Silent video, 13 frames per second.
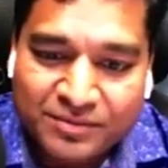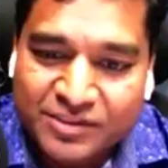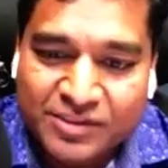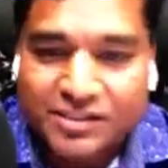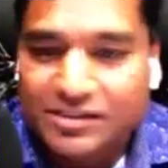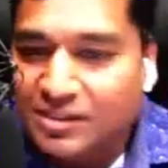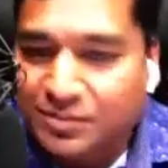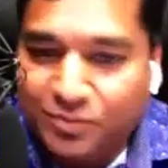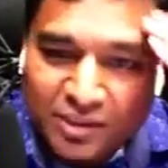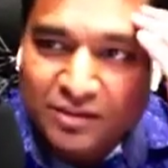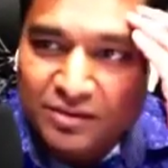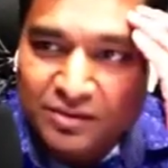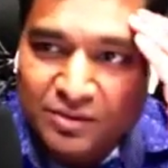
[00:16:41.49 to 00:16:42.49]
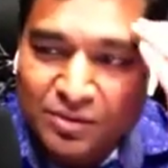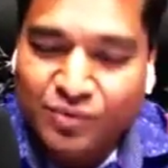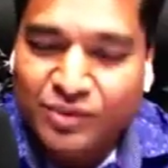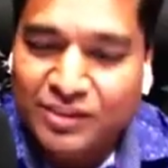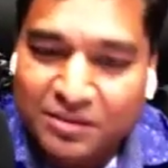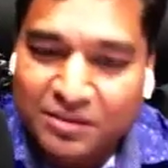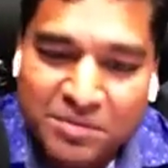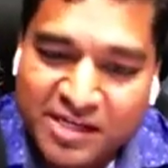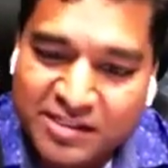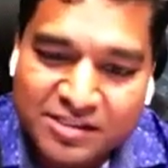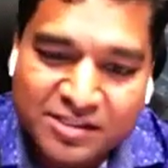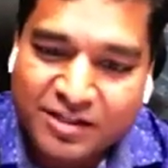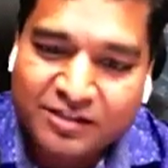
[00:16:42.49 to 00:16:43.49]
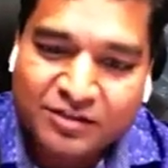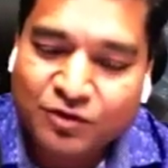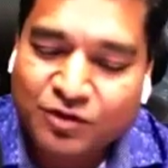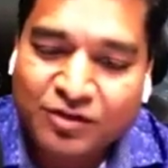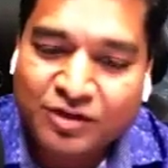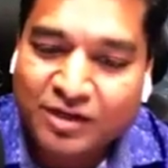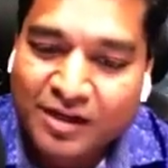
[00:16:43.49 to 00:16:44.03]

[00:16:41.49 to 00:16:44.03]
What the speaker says: Is it something to do with their mindset, or